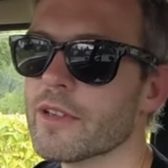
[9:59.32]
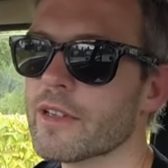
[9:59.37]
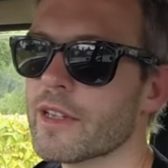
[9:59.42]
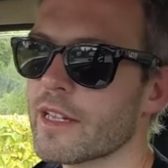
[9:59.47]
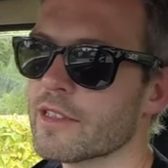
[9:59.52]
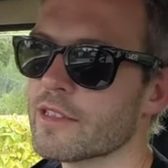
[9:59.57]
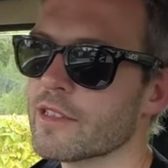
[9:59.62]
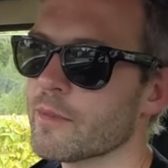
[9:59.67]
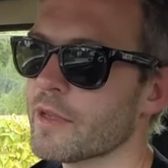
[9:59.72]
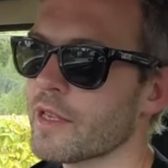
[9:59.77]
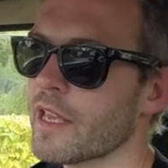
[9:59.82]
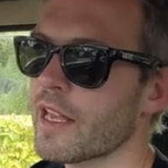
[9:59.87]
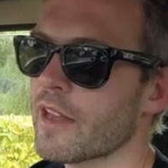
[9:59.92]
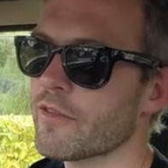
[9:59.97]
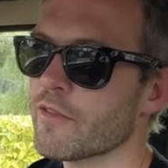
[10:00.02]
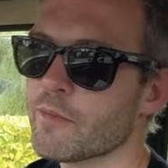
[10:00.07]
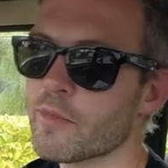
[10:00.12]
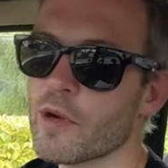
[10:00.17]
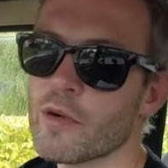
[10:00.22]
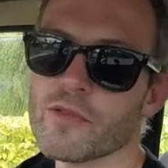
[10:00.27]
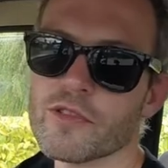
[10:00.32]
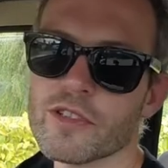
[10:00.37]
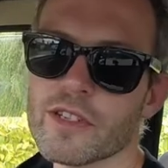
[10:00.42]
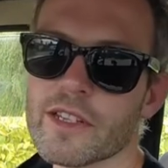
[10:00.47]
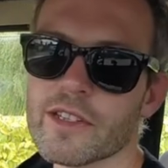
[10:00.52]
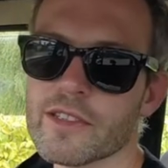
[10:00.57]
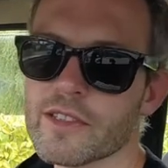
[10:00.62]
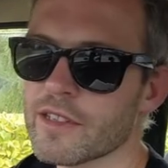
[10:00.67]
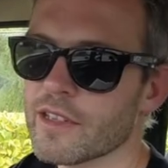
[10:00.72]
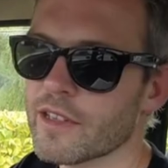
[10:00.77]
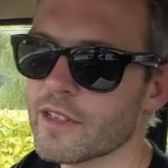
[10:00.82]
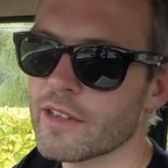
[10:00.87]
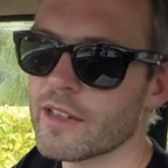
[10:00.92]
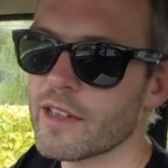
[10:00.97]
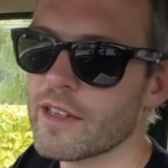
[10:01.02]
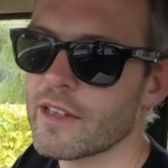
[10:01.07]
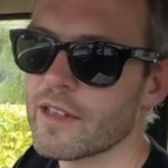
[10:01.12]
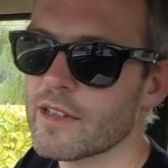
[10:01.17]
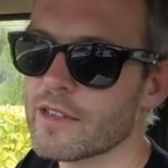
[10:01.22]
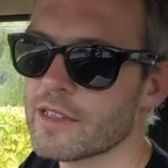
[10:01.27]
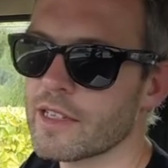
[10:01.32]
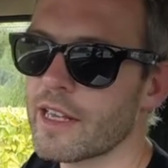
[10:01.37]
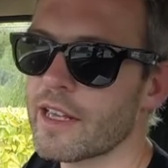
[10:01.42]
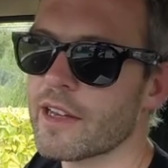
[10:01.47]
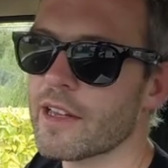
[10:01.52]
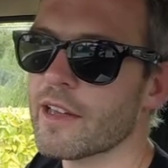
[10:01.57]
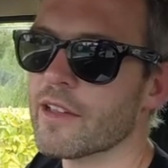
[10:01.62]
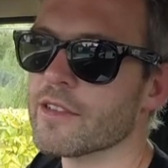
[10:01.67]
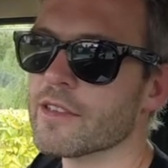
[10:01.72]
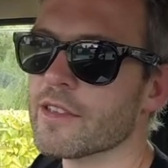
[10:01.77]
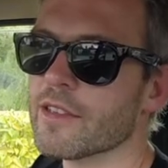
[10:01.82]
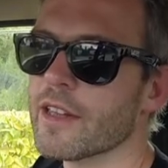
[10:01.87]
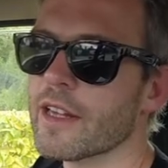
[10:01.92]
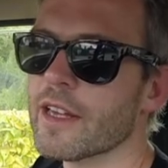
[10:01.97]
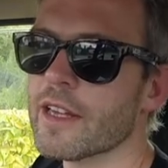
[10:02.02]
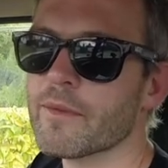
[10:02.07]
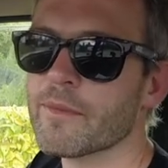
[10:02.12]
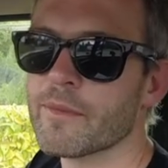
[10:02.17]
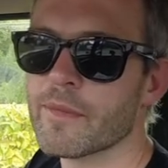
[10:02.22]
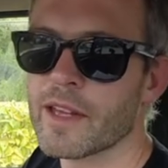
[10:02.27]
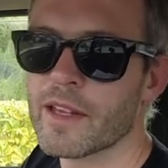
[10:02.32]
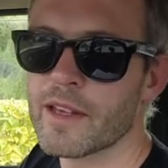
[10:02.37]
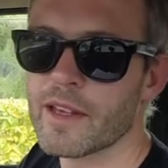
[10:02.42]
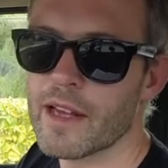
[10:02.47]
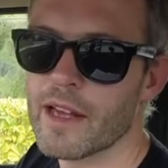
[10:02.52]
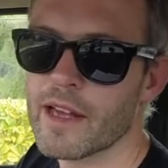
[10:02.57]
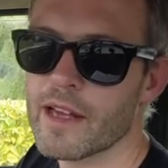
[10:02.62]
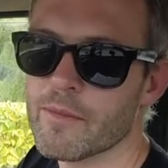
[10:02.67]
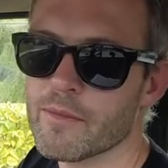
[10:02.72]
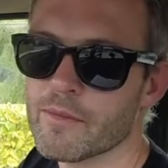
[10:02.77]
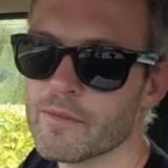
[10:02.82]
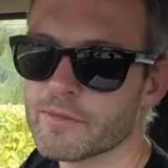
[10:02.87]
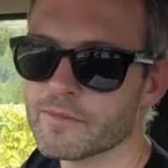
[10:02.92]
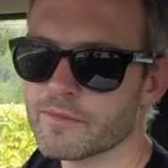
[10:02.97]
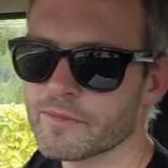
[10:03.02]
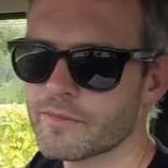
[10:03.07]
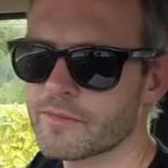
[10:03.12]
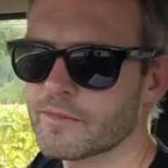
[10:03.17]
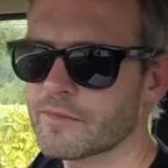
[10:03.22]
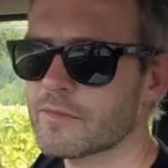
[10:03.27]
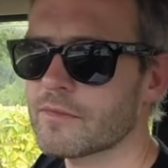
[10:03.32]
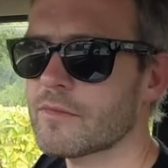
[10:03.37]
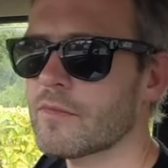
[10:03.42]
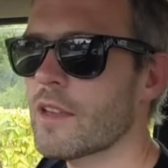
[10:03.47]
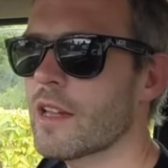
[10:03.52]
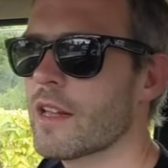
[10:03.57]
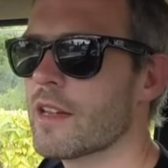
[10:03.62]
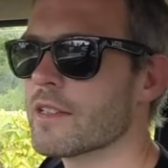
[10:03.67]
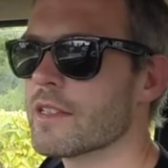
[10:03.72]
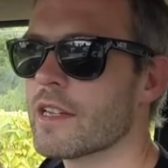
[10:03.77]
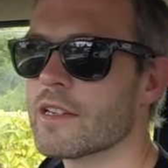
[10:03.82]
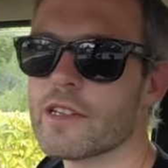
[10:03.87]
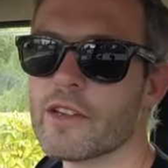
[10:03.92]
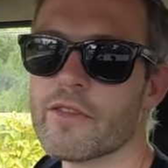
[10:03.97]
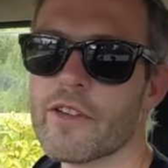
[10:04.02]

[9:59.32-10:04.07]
had to be have a bulge in it to, to get it under there um, and it's actually a